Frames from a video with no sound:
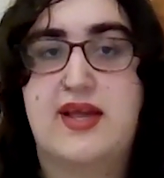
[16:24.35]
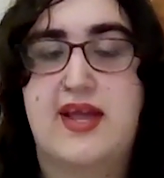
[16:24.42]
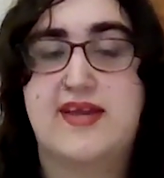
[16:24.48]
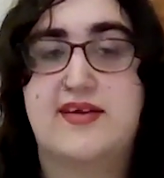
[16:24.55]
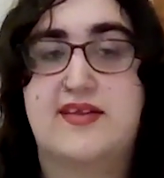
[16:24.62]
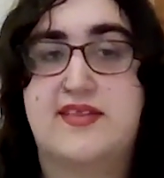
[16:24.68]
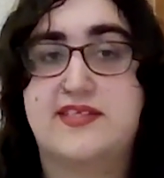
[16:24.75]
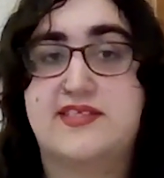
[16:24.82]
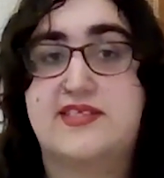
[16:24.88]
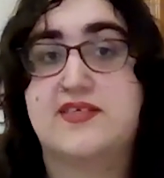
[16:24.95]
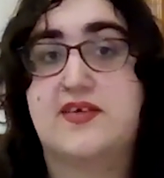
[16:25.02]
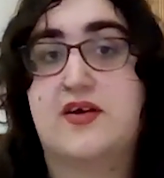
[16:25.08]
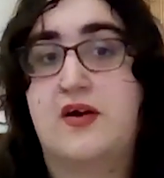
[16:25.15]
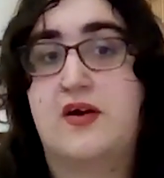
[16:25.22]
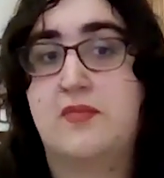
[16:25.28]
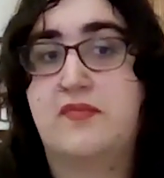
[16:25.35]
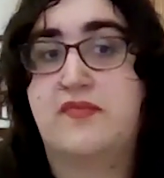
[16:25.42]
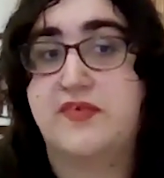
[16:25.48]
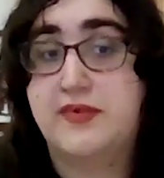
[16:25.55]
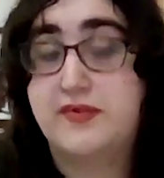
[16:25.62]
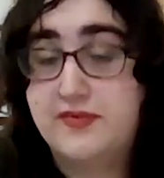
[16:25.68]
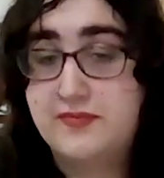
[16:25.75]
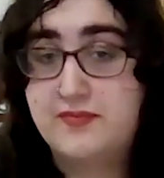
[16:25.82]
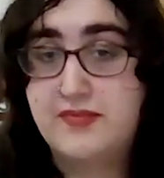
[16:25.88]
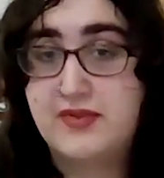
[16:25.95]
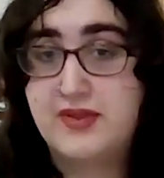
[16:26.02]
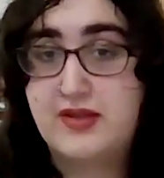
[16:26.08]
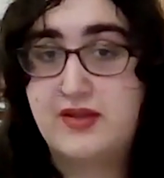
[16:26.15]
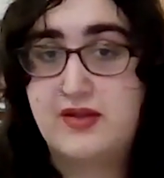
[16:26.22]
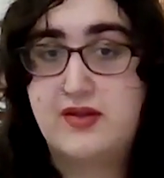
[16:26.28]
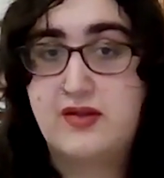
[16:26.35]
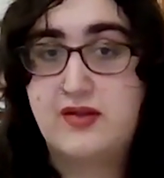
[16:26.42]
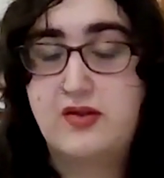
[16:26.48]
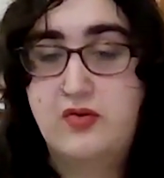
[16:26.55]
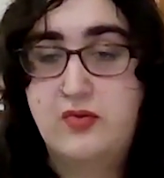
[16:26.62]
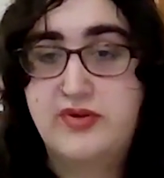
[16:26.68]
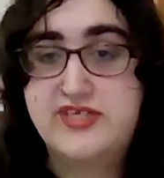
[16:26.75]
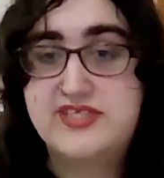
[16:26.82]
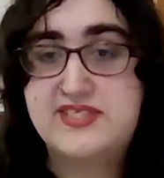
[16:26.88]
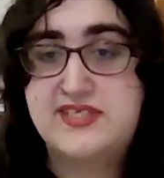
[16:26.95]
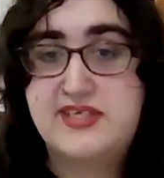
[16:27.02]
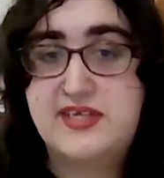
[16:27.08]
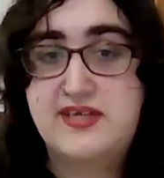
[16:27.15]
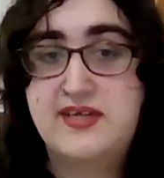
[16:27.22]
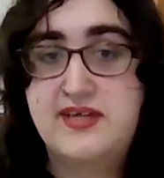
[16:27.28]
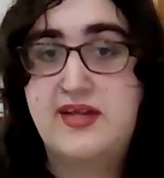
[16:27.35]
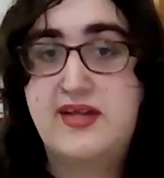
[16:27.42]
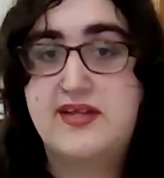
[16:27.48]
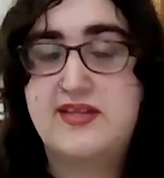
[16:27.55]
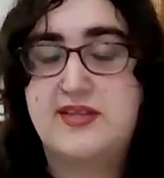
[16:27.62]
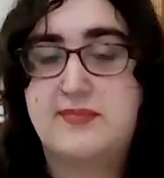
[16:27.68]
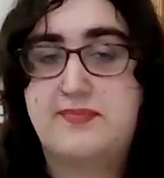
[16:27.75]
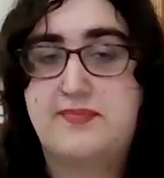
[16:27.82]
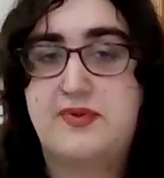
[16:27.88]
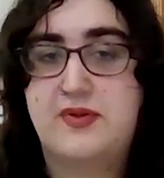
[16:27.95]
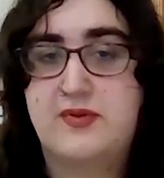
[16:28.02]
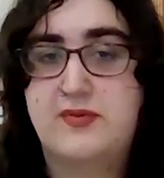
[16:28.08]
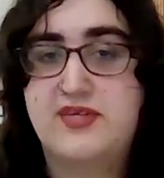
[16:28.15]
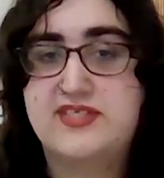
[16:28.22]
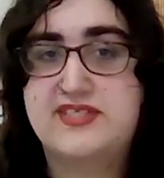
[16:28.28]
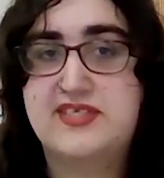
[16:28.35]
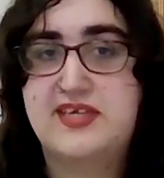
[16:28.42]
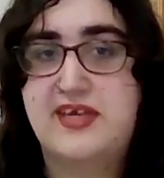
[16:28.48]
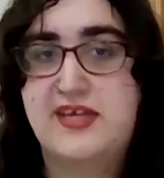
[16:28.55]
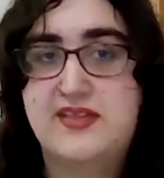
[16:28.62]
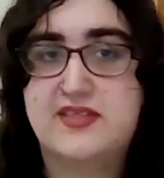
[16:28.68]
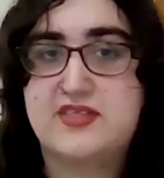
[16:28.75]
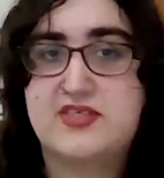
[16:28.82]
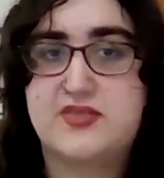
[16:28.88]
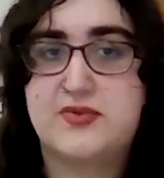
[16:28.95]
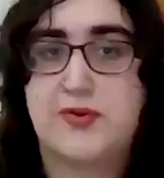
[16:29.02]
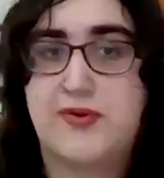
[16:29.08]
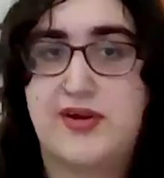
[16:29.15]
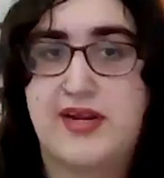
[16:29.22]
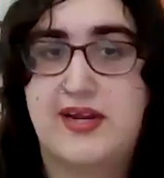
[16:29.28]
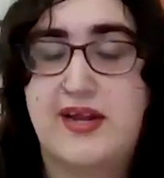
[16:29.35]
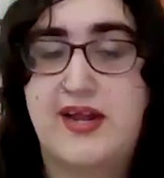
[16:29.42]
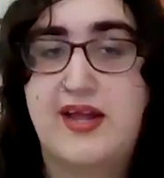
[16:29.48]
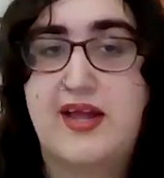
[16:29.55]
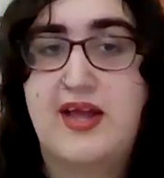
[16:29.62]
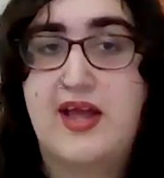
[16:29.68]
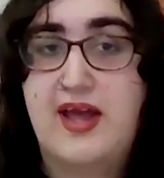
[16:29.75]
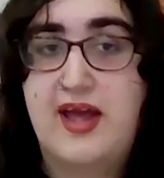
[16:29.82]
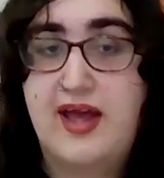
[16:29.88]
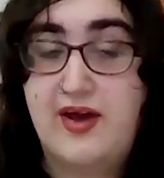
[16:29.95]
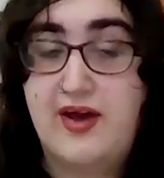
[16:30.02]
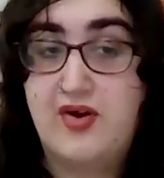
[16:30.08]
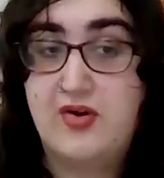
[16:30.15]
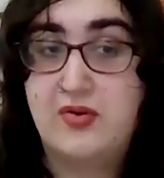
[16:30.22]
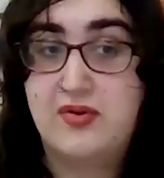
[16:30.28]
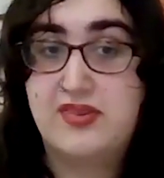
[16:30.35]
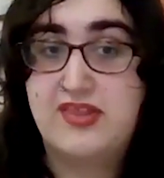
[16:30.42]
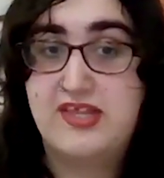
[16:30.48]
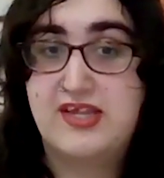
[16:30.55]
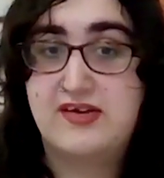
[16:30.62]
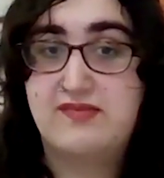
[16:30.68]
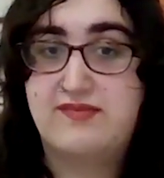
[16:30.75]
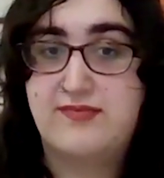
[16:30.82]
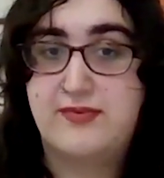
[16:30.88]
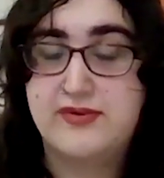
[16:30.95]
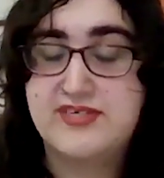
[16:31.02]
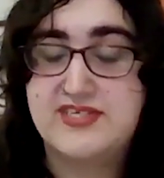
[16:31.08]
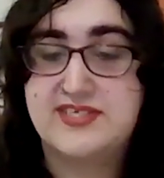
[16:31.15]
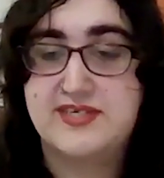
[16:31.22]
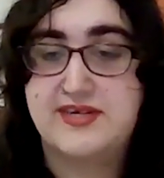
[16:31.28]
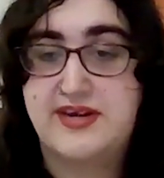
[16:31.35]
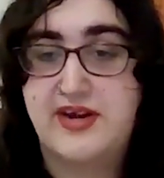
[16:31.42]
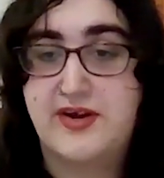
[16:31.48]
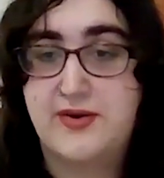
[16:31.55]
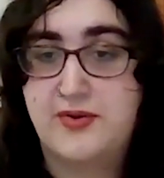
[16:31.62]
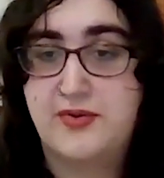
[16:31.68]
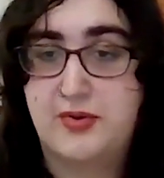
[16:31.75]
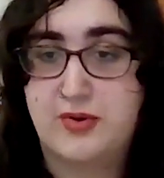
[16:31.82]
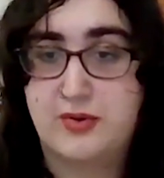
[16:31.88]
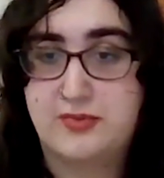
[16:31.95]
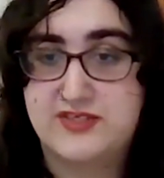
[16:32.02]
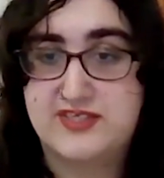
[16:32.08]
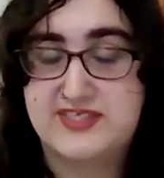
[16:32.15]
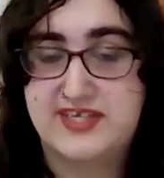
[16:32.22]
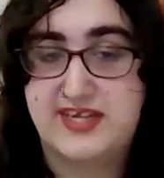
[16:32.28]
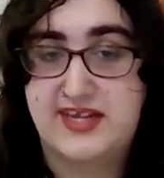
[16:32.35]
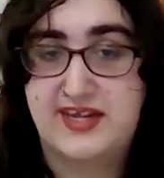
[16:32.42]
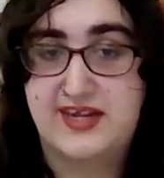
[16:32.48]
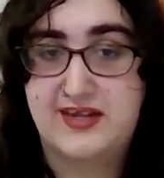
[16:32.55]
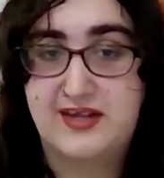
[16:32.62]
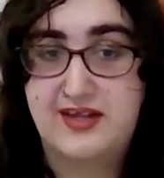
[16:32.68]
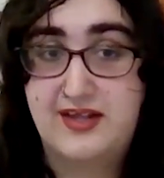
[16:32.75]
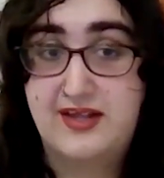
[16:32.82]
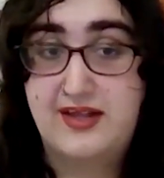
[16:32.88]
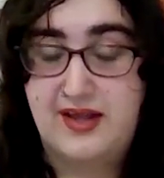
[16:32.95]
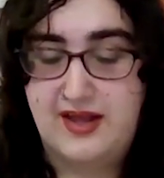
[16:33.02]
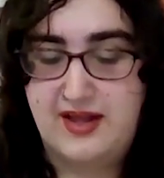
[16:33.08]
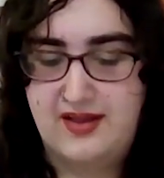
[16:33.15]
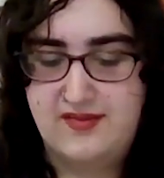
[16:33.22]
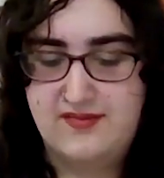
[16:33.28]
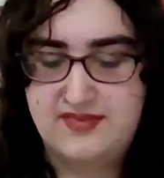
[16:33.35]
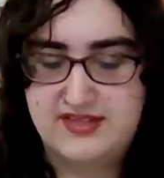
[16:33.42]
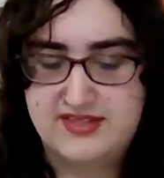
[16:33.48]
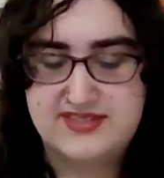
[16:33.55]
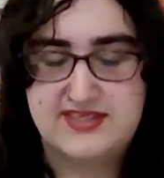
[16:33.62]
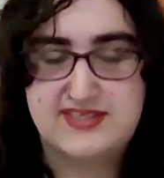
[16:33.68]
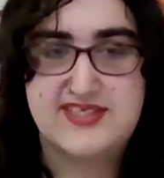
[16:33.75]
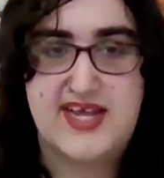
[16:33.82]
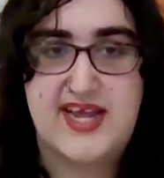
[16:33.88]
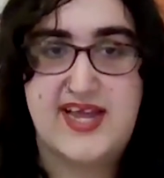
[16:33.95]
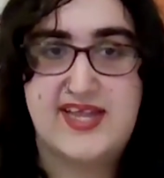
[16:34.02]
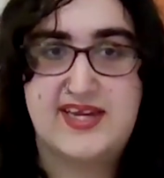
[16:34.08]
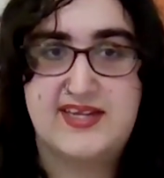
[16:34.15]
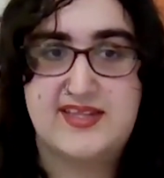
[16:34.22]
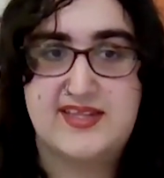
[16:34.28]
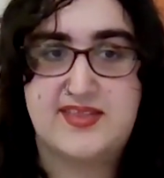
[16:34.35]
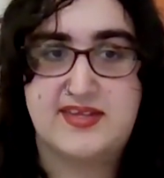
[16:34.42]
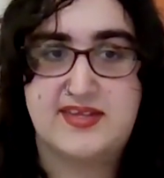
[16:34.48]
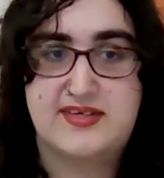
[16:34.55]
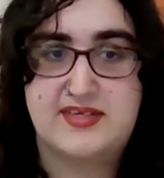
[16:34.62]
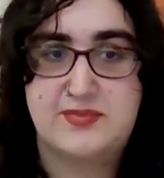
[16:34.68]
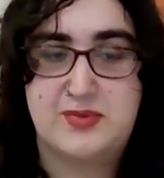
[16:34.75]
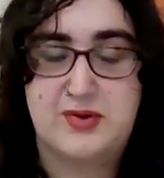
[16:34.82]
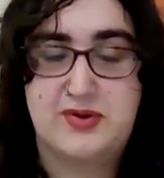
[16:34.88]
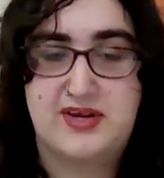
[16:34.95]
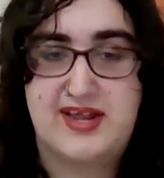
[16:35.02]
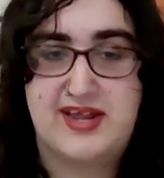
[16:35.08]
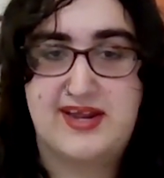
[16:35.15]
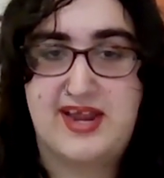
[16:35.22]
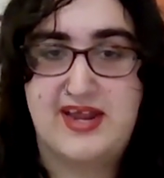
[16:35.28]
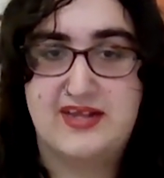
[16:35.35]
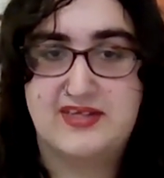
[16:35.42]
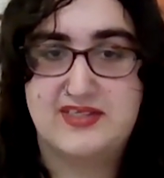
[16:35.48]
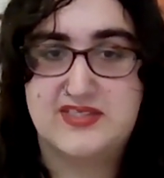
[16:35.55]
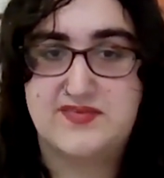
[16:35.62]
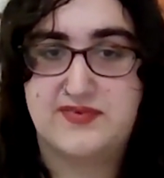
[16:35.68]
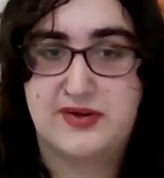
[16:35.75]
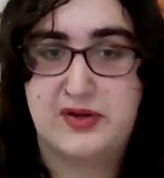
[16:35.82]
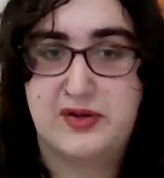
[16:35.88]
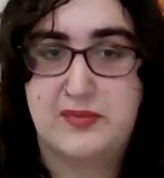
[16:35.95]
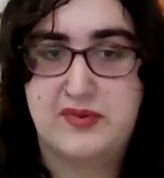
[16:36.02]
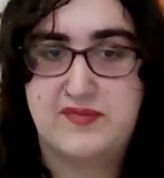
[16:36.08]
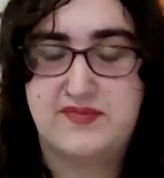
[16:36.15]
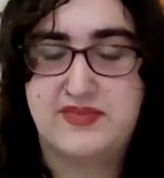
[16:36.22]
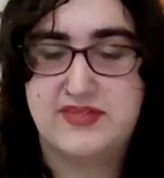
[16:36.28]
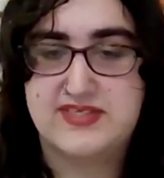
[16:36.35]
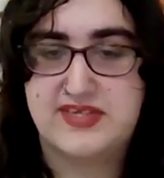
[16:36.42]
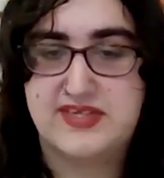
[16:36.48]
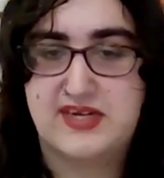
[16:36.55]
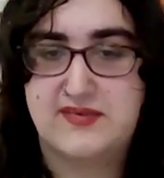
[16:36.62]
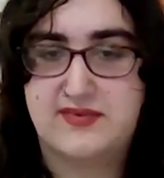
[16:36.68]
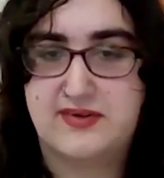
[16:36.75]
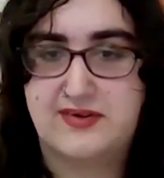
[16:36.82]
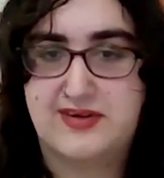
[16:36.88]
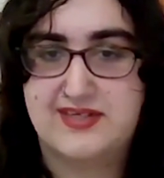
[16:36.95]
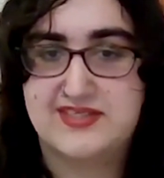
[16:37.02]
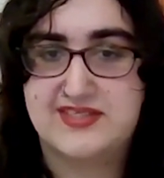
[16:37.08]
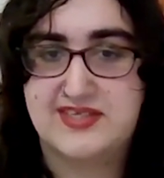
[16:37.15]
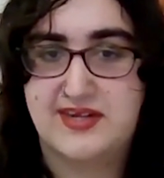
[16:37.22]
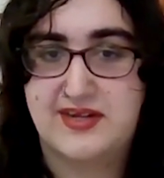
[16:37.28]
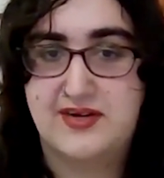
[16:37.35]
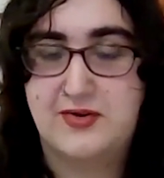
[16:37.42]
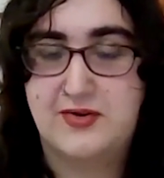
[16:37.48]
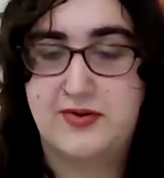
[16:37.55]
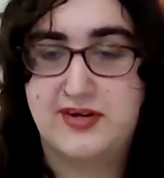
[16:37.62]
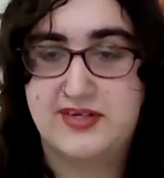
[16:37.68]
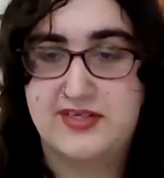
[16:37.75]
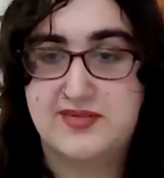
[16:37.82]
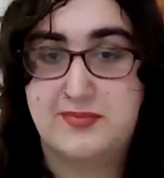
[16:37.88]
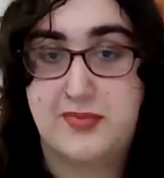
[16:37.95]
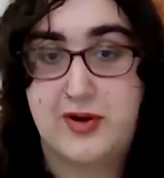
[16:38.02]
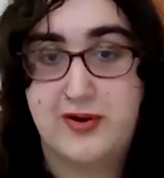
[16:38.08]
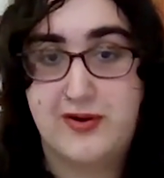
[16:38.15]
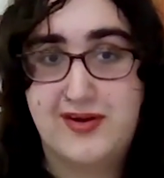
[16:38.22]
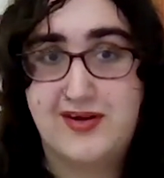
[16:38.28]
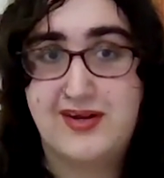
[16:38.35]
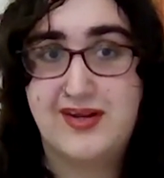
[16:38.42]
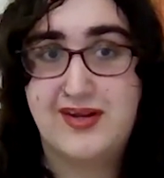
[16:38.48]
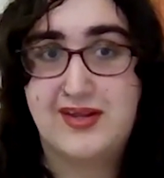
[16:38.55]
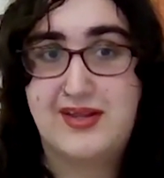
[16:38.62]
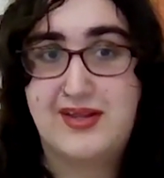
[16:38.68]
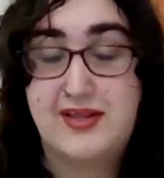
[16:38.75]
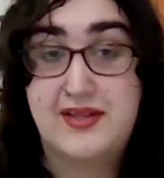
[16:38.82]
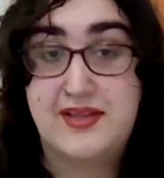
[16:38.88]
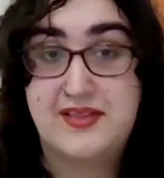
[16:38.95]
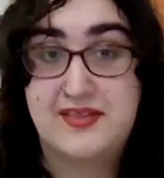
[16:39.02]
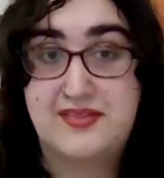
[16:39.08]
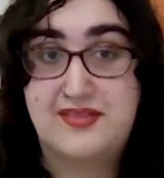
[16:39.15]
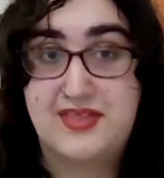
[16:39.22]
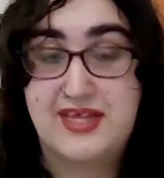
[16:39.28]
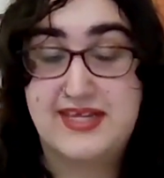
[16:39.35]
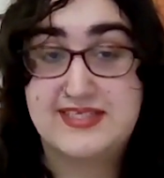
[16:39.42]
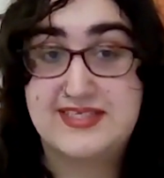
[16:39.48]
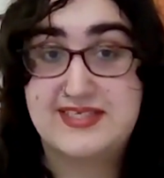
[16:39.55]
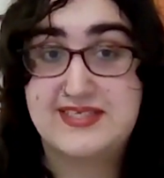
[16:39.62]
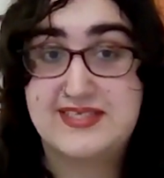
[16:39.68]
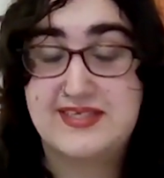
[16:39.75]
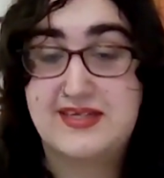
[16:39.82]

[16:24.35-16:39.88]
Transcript: And this is harmful. We see in the story how the enforced narrow normalcy of the society that the demoniac hails from, of the city of Drossa, according to Mark, that